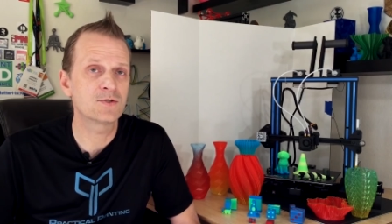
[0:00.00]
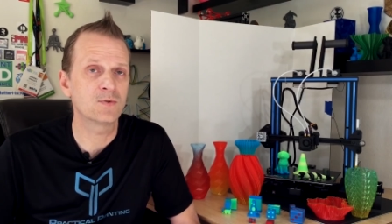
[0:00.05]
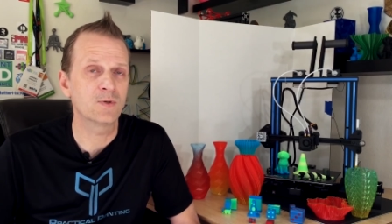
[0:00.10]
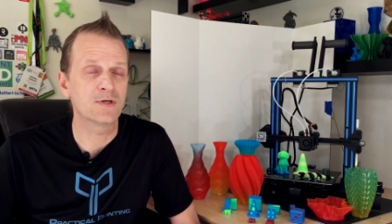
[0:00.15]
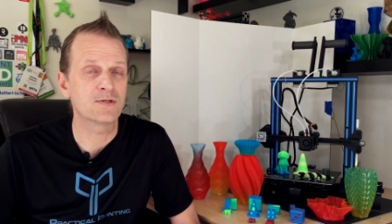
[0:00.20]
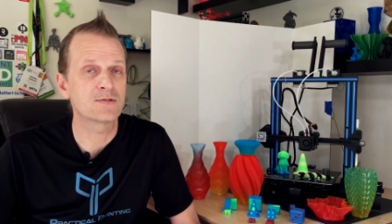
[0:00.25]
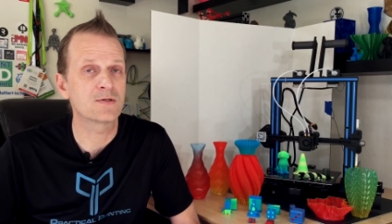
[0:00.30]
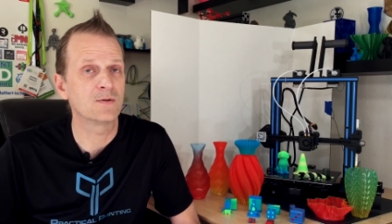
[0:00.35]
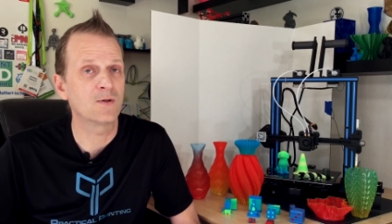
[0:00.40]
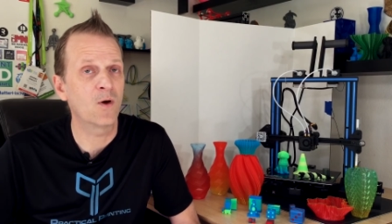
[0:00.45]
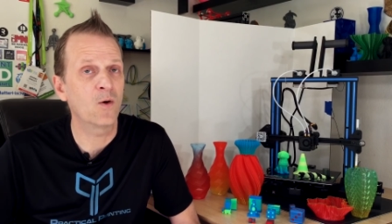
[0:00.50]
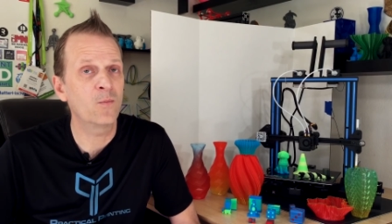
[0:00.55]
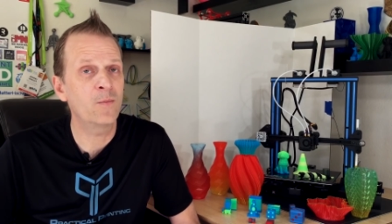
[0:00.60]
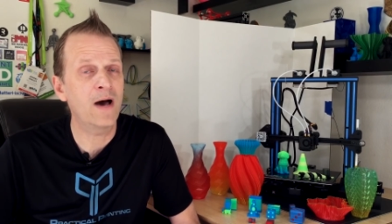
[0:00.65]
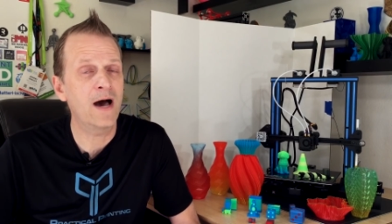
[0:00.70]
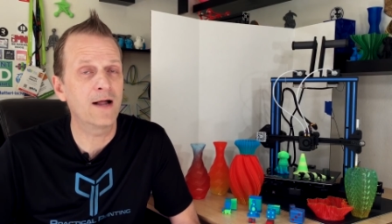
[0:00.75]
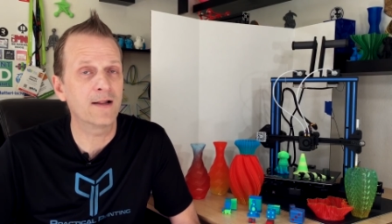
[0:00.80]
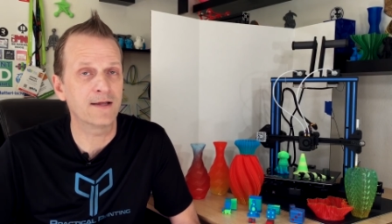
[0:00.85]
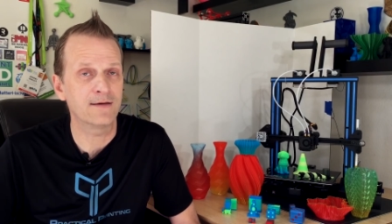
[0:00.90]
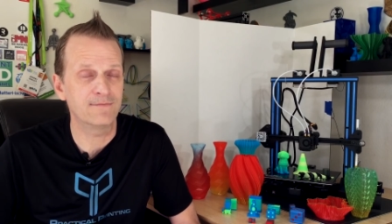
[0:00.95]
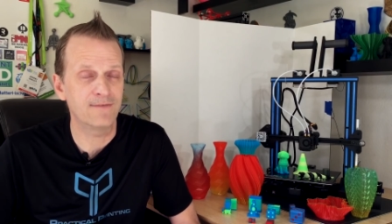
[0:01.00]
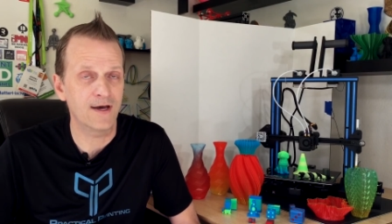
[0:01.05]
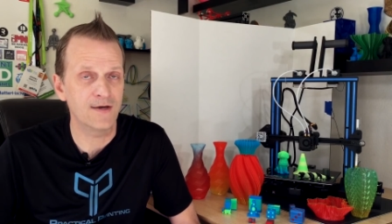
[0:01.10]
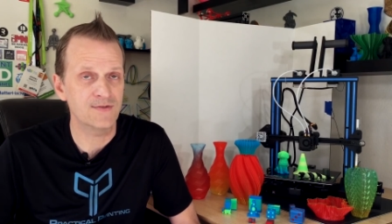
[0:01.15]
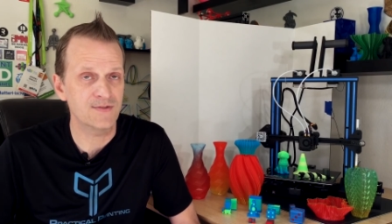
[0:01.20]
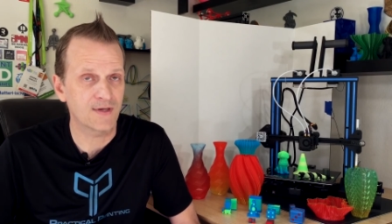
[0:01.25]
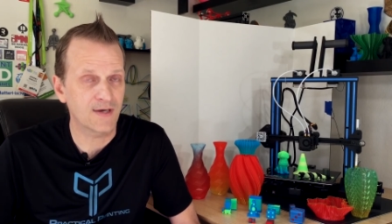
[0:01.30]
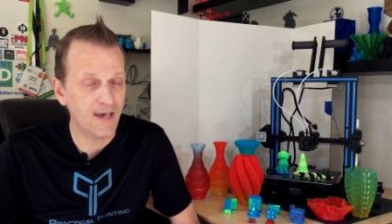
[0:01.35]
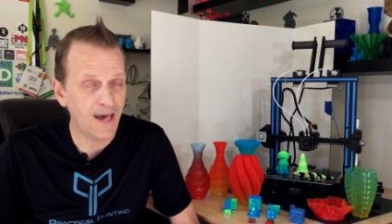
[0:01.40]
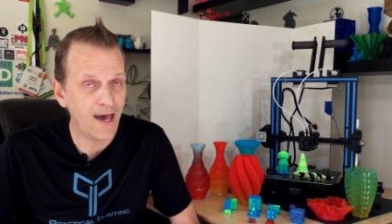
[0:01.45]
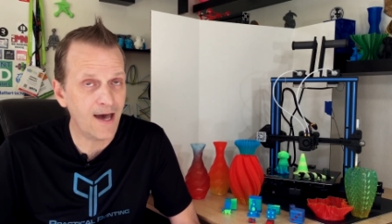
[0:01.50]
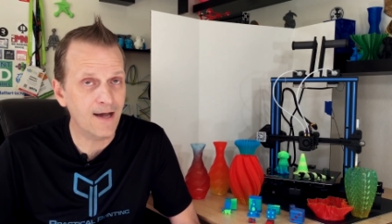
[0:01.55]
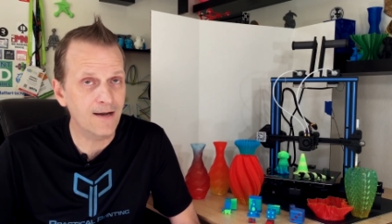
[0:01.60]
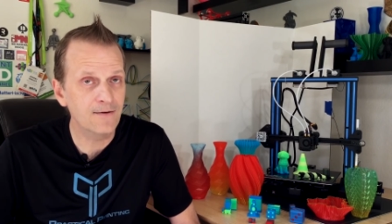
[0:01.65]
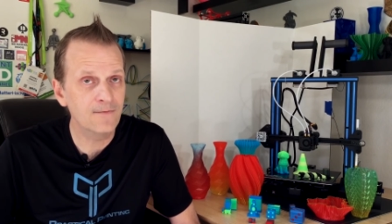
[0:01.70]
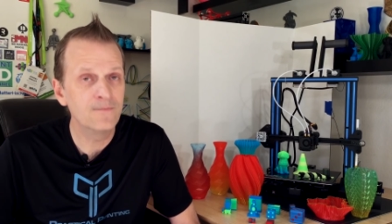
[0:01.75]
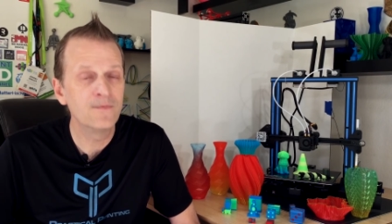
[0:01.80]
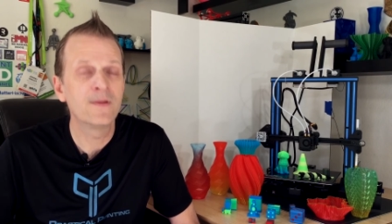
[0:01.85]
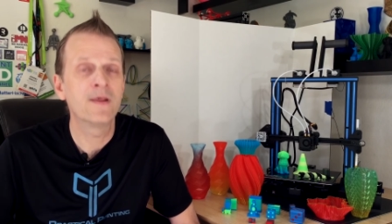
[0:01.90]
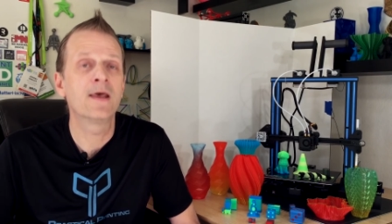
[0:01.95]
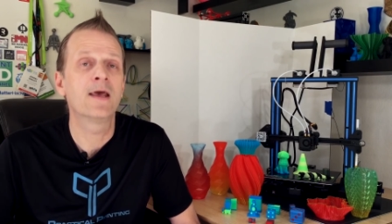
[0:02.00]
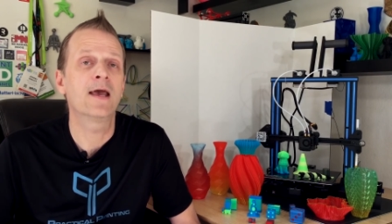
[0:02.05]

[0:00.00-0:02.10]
twist low poly vase again,